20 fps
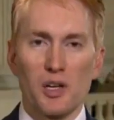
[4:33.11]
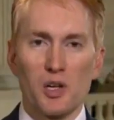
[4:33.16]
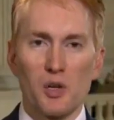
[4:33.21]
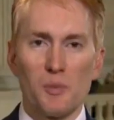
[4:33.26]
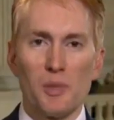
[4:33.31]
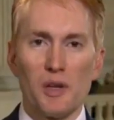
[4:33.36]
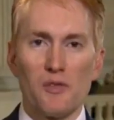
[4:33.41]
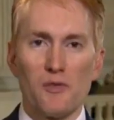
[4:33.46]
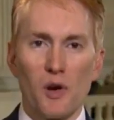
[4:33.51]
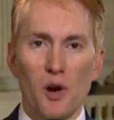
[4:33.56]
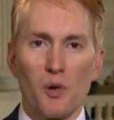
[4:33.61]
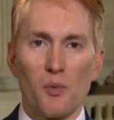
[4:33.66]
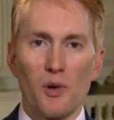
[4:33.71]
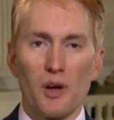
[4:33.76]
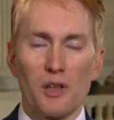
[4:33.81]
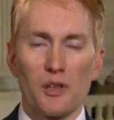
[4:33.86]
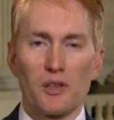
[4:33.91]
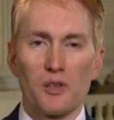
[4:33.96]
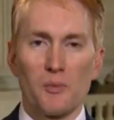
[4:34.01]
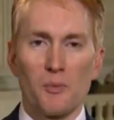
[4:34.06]
It could be very
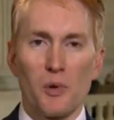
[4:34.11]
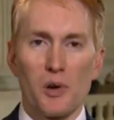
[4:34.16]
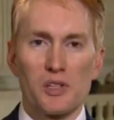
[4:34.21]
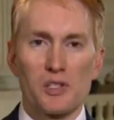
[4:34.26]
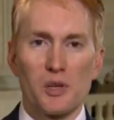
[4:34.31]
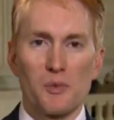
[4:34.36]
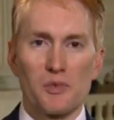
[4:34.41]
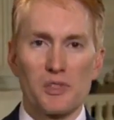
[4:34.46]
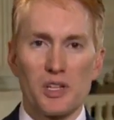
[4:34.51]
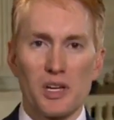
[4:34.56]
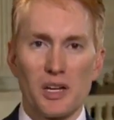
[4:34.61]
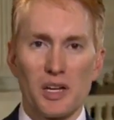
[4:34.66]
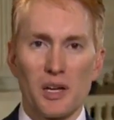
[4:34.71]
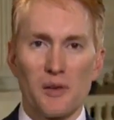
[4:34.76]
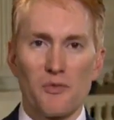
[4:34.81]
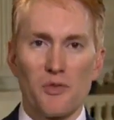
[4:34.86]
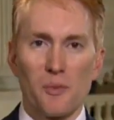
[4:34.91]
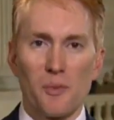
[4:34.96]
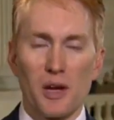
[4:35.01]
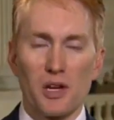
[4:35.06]
well that the president was
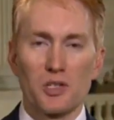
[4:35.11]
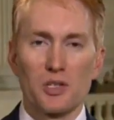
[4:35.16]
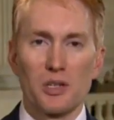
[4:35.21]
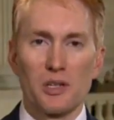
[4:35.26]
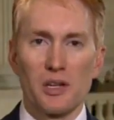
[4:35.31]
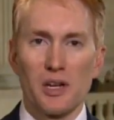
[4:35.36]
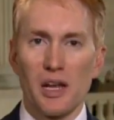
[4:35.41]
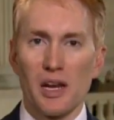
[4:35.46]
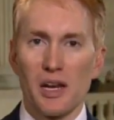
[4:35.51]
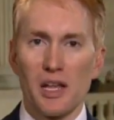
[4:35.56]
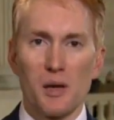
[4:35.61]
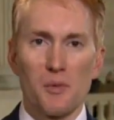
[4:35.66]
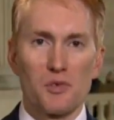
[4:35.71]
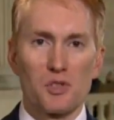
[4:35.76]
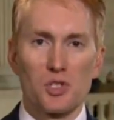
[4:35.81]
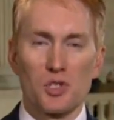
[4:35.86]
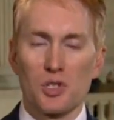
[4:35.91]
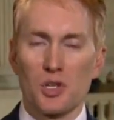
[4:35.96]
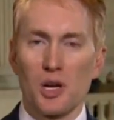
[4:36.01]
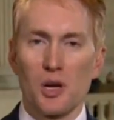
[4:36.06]
getting information and he
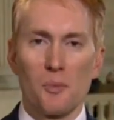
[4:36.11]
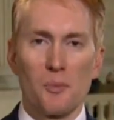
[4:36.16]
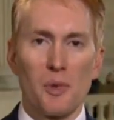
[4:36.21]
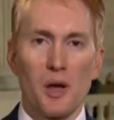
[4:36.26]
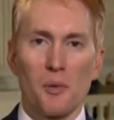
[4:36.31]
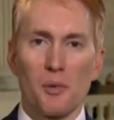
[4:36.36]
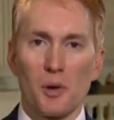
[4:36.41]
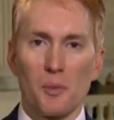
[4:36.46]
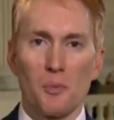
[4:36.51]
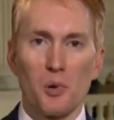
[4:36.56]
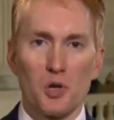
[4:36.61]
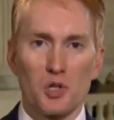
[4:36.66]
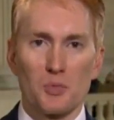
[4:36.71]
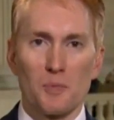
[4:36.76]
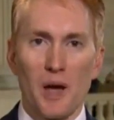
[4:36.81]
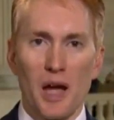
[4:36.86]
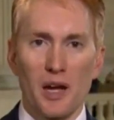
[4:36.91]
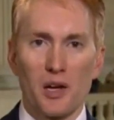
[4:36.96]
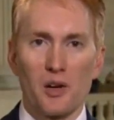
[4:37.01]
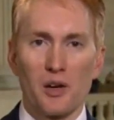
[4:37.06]
was just going to be able to
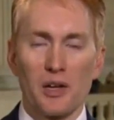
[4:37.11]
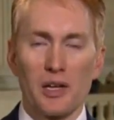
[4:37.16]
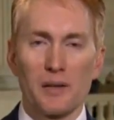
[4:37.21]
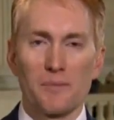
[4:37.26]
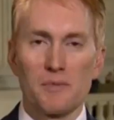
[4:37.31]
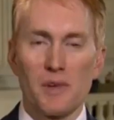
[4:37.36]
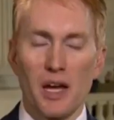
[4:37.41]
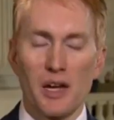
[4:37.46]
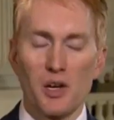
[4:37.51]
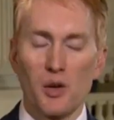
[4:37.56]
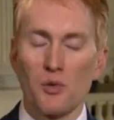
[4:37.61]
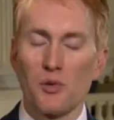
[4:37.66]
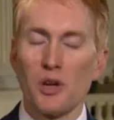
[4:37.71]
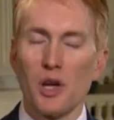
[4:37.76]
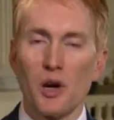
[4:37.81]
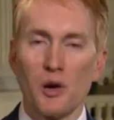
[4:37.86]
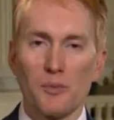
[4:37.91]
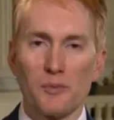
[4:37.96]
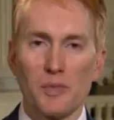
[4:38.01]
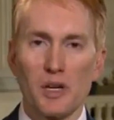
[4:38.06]
push back on it. I
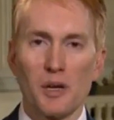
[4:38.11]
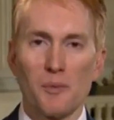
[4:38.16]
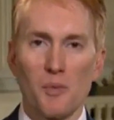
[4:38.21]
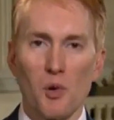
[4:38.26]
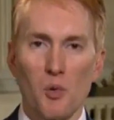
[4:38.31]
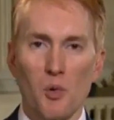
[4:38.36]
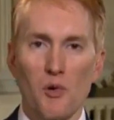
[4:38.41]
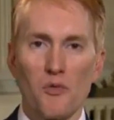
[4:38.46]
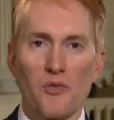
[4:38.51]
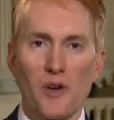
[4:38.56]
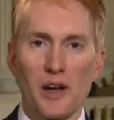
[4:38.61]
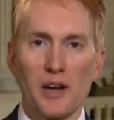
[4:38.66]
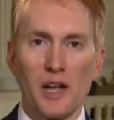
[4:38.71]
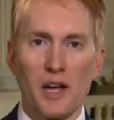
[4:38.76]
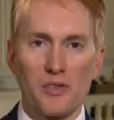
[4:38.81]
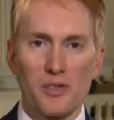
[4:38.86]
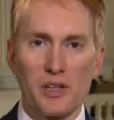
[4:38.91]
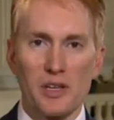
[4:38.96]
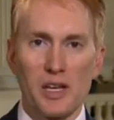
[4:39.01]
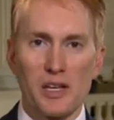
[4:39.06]
don't know. But we'll
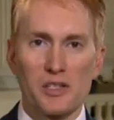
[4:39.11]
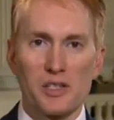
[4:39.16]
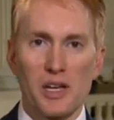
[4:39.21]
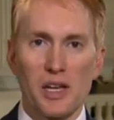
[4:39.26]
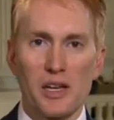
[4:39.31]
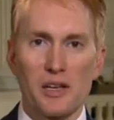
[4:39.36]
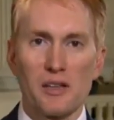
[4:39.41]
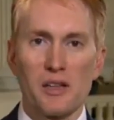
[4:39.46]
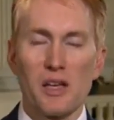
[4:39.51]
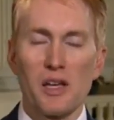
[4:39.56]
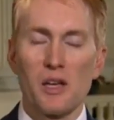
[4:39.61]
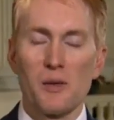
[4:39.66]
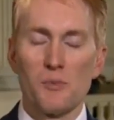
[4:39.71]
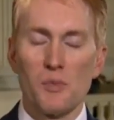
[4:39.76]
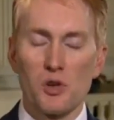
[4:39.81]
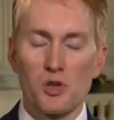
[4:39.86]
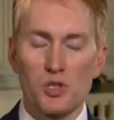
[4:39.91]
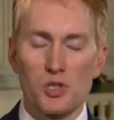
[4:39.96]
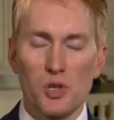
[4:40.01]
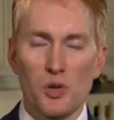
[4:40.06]
find out in the days ahead.
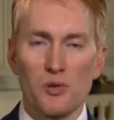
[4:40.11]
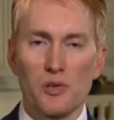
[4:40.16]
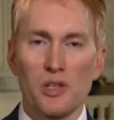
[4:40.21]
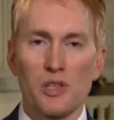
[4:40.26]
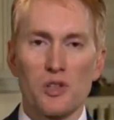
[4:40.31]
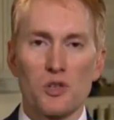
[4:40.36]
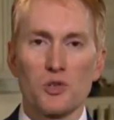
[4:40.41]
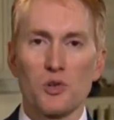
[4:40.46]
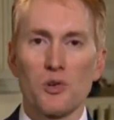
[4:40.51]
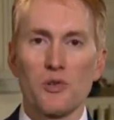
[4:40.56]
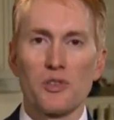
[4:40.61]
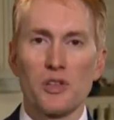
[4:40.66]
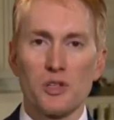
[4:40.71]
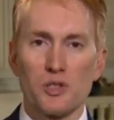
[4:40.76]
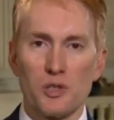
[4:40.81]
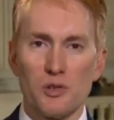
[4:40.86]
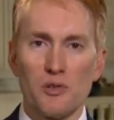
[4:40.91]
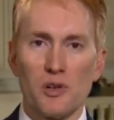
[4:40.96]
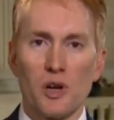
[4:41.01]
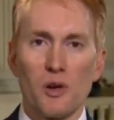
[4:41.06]
Most certainly the truth,
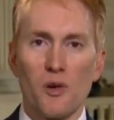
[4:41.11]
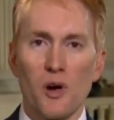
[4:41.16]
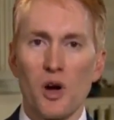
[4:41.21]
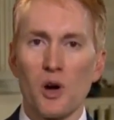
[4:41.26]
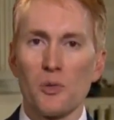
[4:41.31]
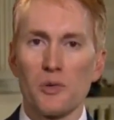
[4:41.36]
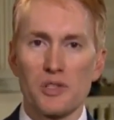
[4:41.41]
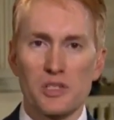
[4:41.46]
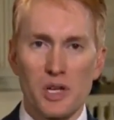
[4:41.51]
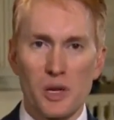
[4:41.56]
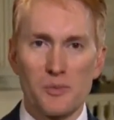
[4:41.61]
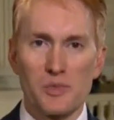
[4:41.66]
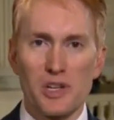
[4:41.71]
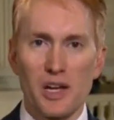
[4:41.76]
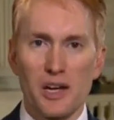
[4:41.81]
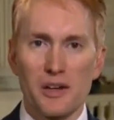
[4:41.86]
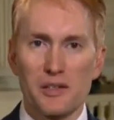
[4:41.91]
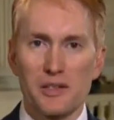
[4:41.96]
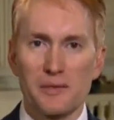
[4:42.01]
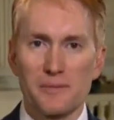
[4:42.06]
as you know, always
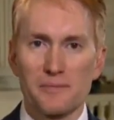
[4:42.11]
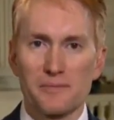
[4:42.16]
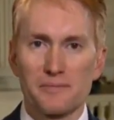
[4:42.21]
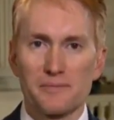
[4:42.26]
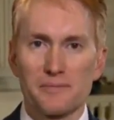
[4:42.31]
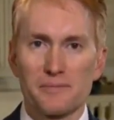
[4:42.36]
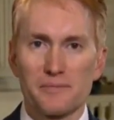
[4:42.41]
comes out.